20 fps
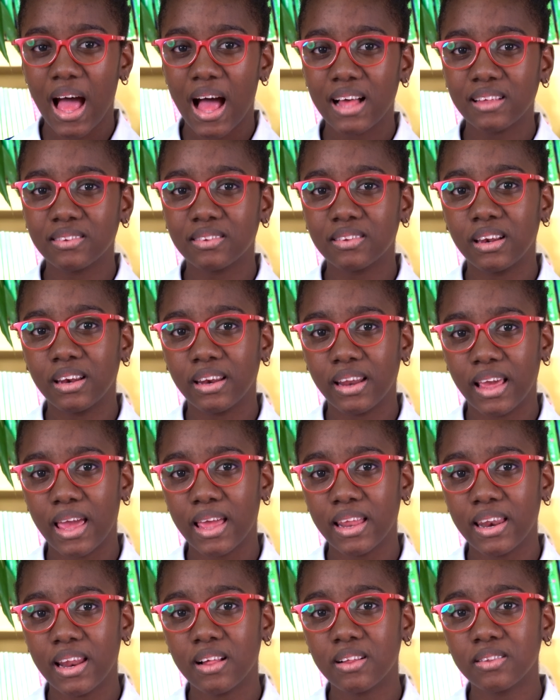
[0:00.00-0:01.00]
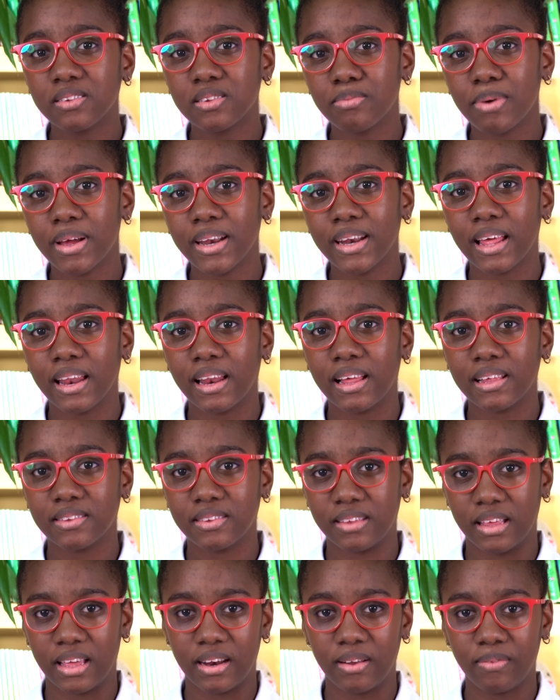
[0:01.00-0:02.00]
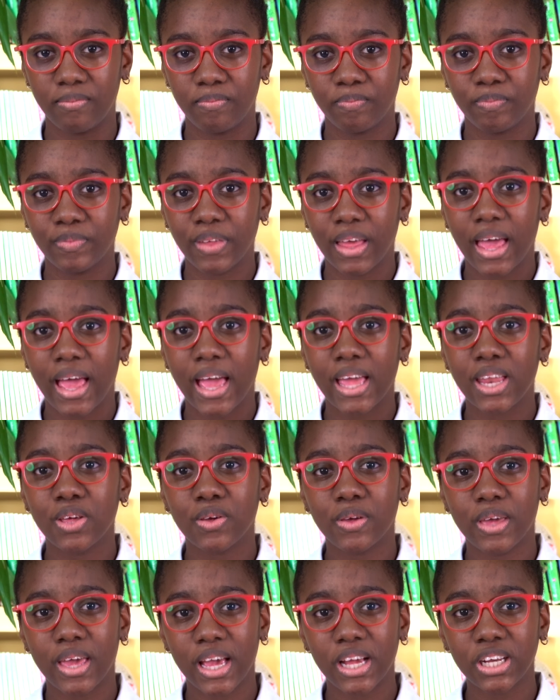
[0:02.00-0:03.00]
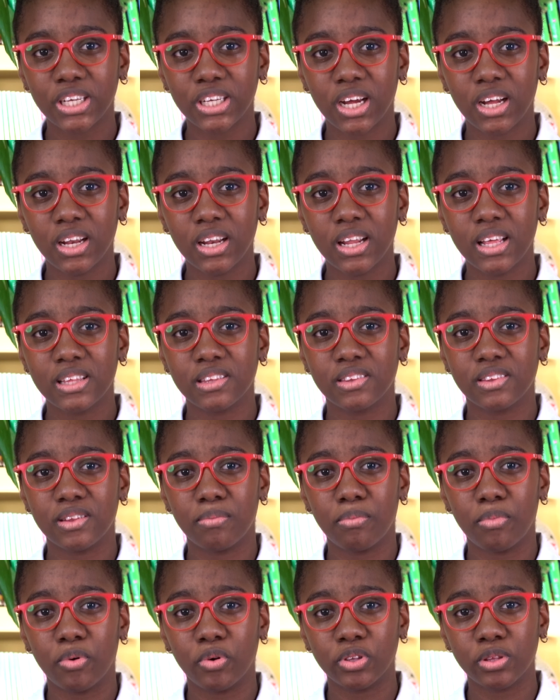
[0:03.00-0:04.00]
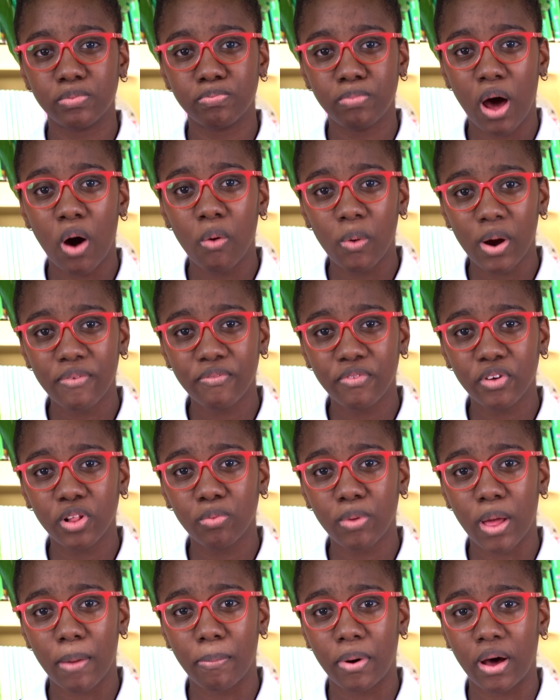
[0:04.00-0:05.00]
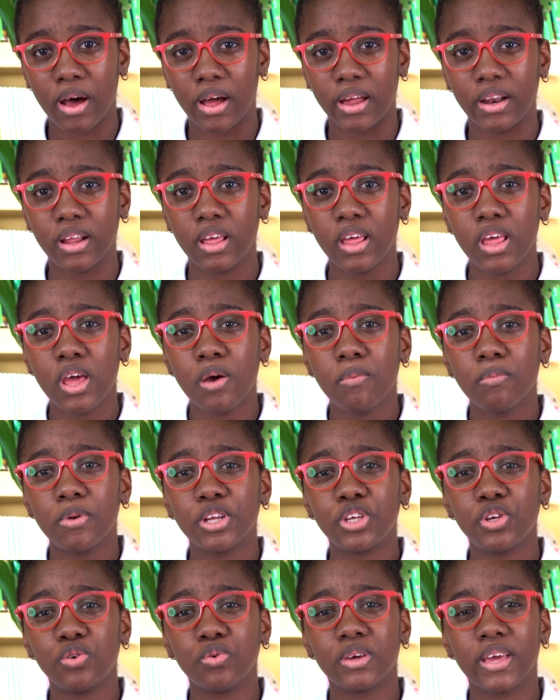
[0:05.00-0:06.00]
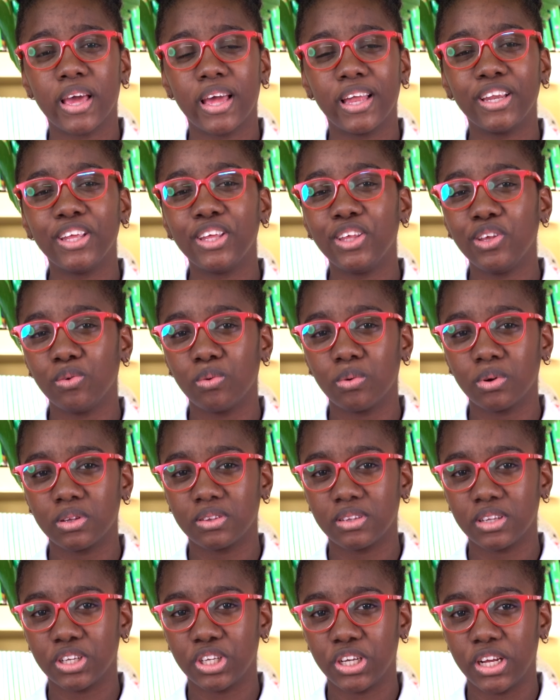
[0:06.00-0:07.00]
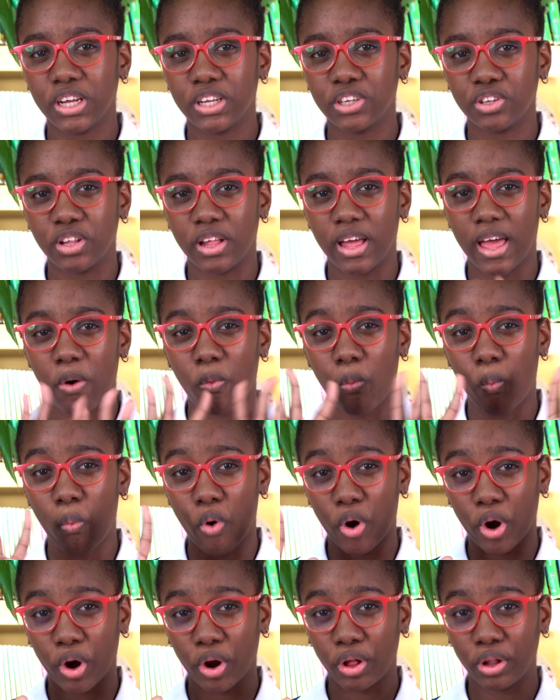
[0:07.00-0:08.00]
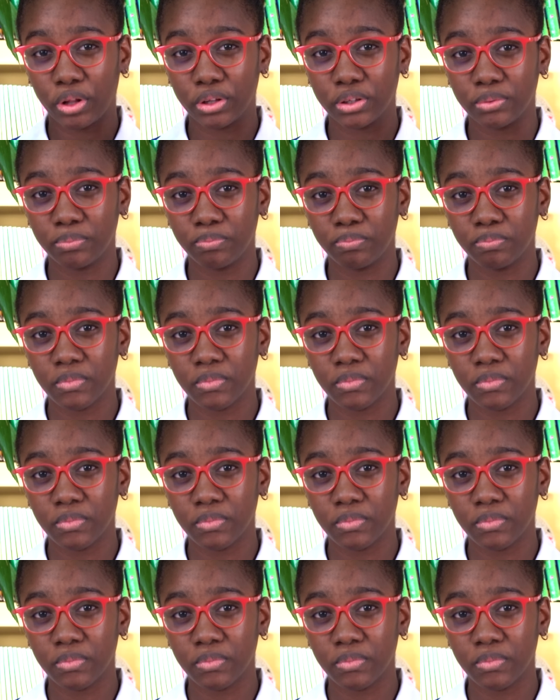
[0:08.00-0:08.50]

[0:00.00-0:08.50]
As the late Nelson Mandela said, education is the most powerful weapon which you can use to change the world.